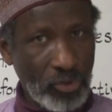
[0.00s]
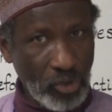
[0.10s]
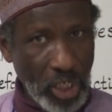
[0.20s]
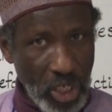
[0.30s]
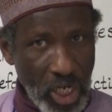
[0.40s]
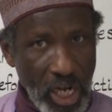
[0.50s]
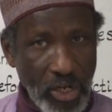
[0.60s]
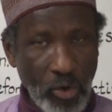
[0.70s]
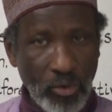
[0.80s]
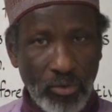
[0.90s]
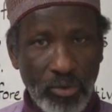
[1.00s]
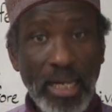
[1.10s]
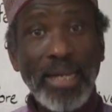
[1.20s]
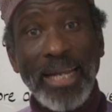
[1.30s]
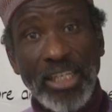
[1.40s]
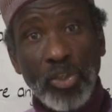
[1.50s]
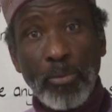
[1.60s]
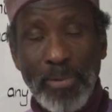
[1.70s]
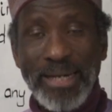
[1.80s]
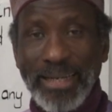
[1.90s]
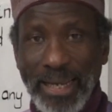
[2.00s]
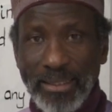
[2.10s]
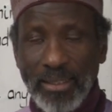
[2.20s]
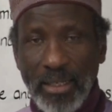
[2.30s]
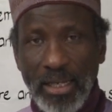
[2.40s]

Jadidun, that's your predicate.